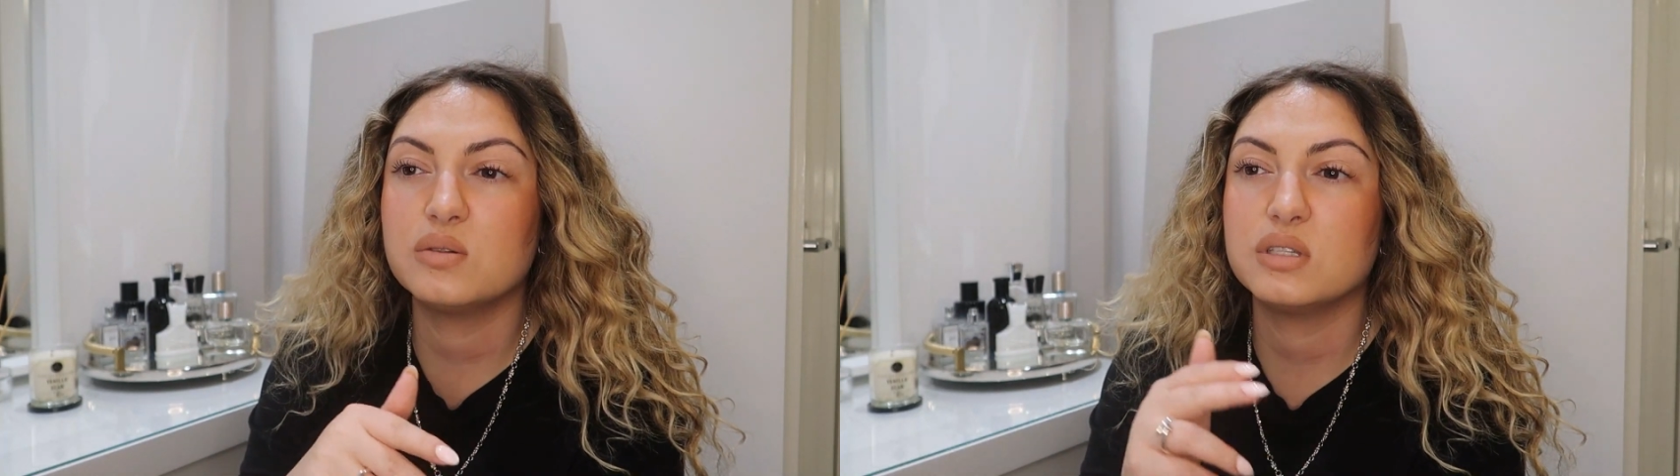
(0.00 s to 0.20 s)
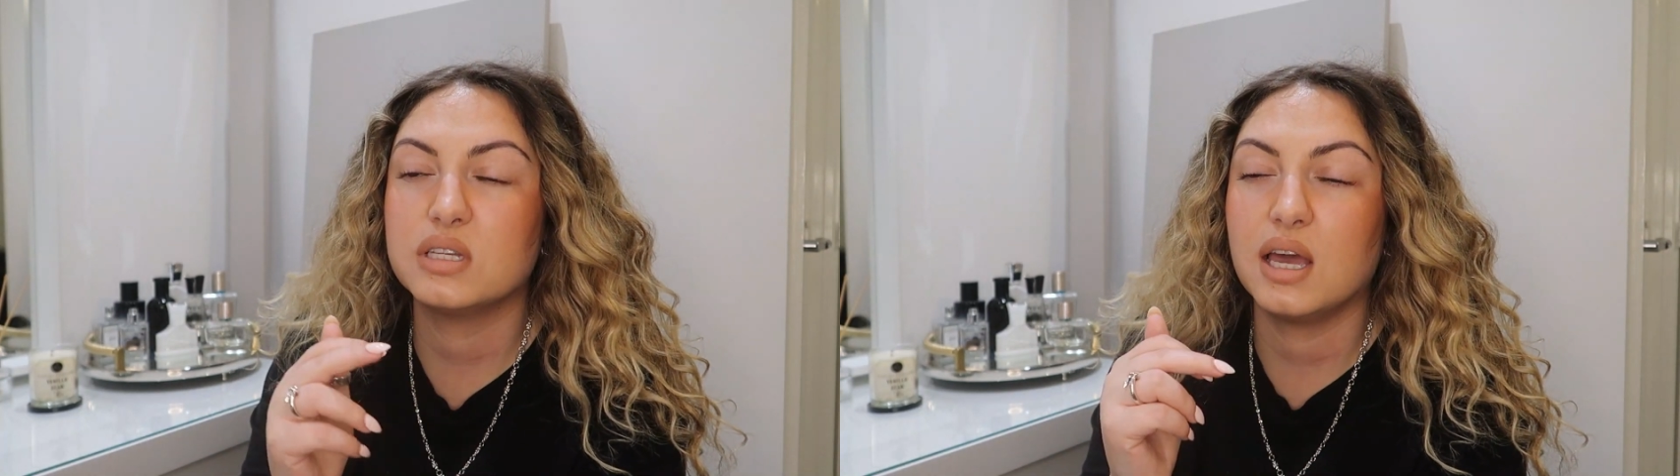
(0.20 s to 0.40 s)

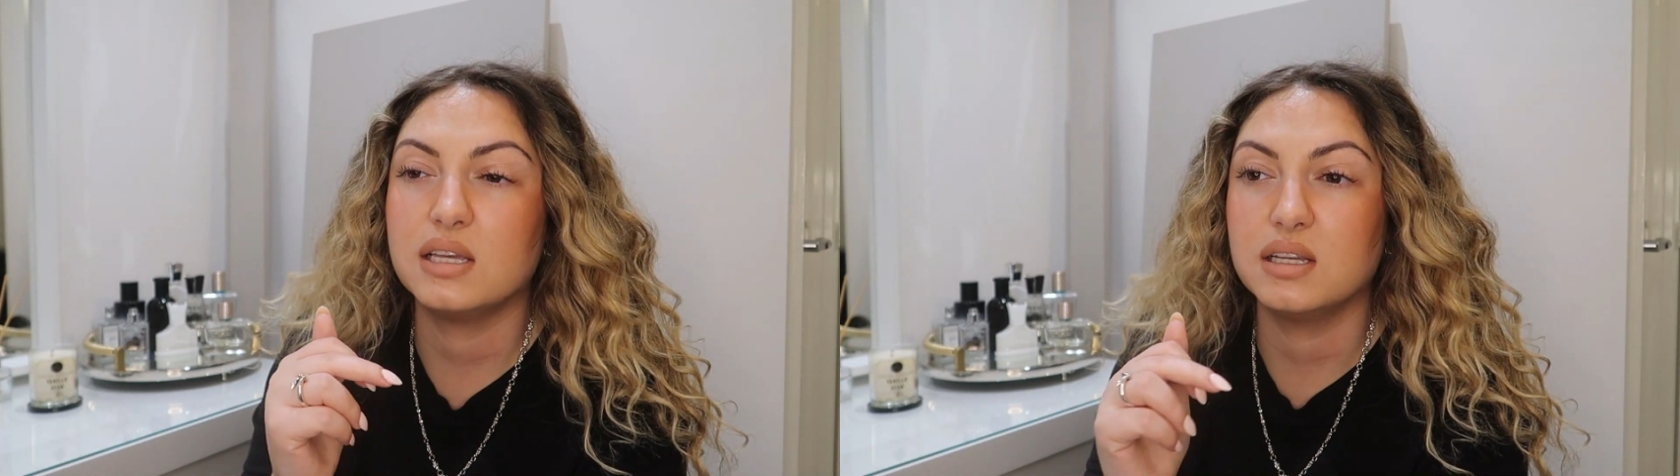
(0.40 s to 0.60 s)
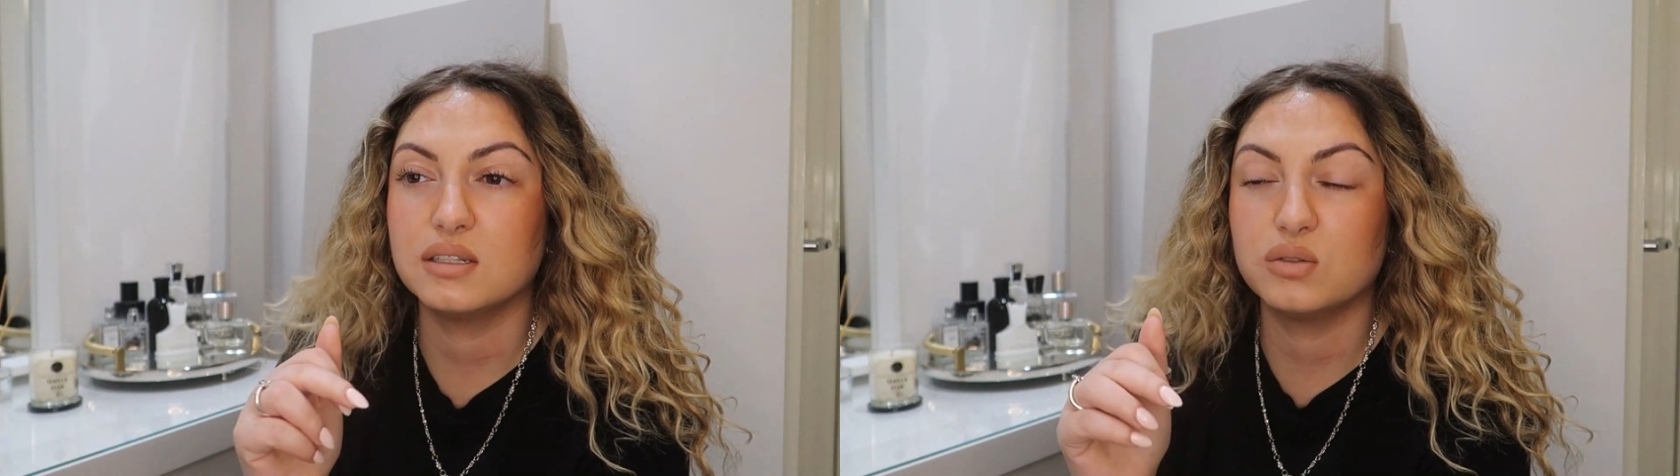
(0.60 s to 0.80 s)
this was a
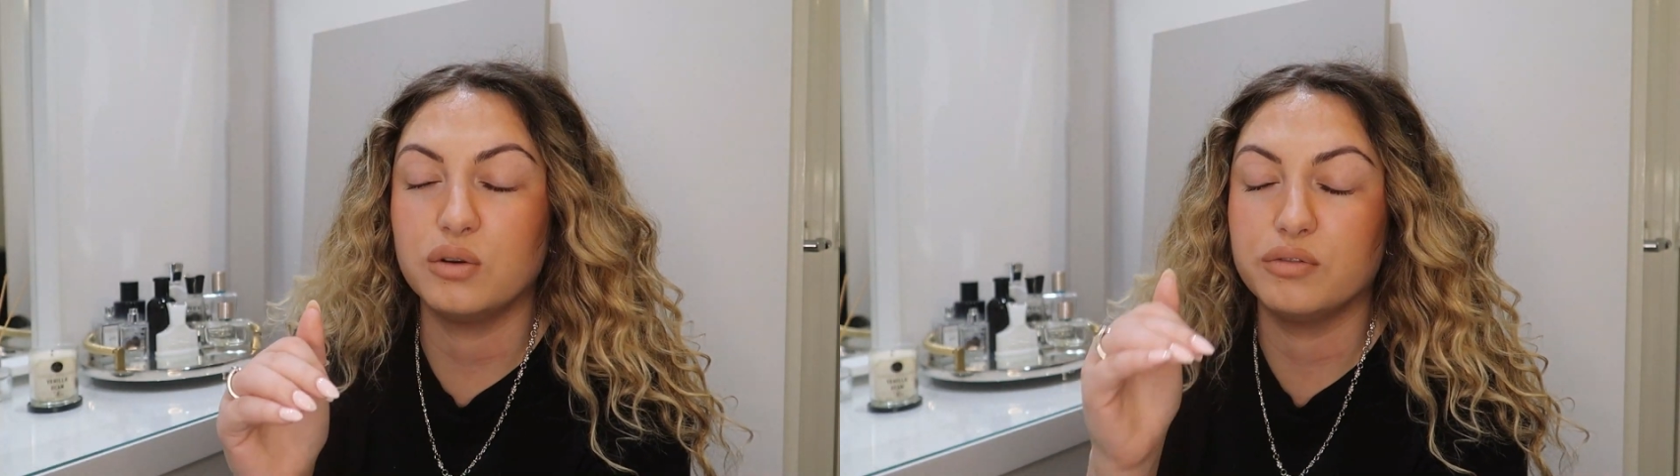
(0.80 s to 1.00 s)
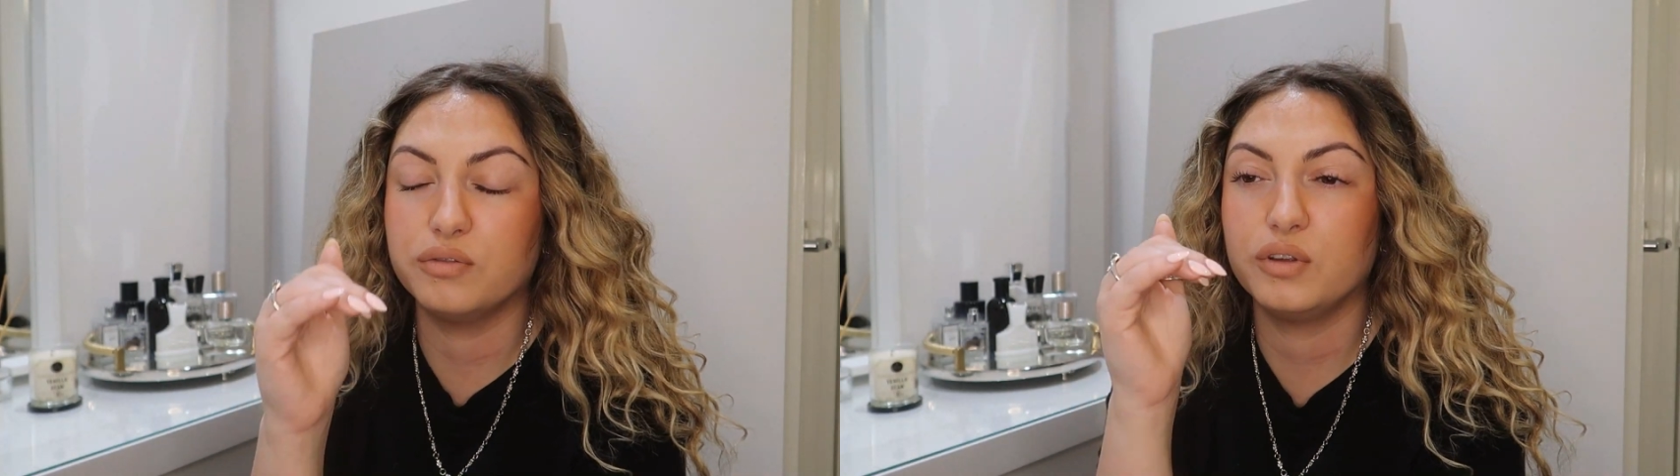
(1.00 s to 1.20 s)
case like
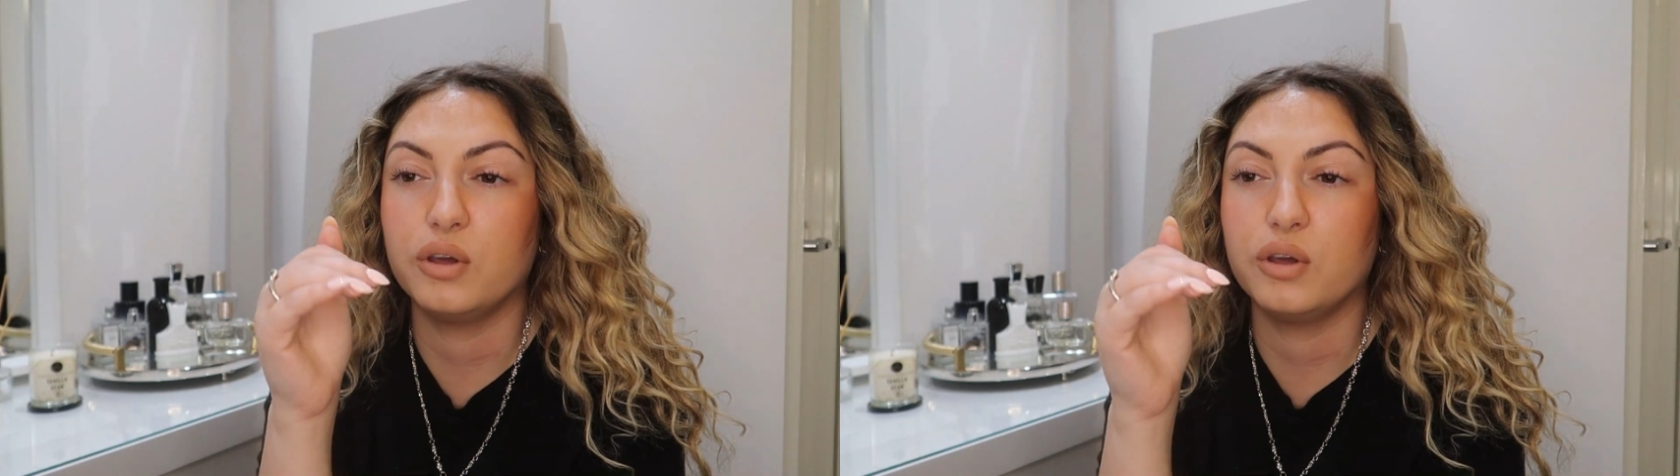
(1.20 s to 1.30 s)
sort of